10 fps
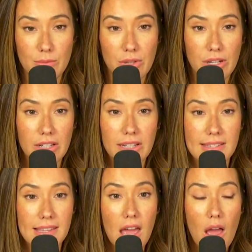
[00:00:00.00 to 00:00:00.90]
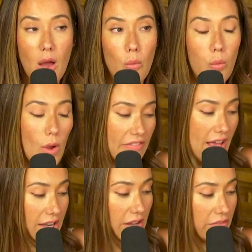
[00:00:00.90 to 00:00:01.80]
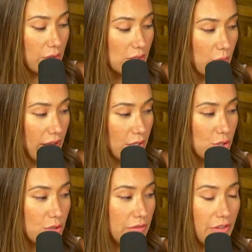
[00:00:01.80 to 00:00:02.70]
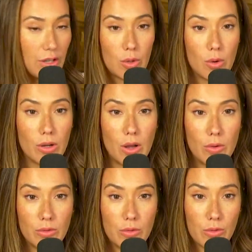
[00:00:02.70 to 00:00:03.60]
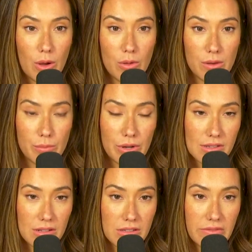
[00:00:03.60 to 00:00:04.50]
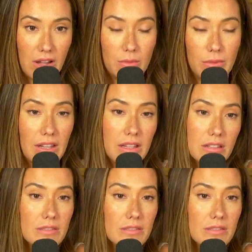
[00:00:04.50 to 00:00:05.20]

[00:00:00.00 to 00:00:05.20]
I'm curious if any of those rang true for your own growth and personal development.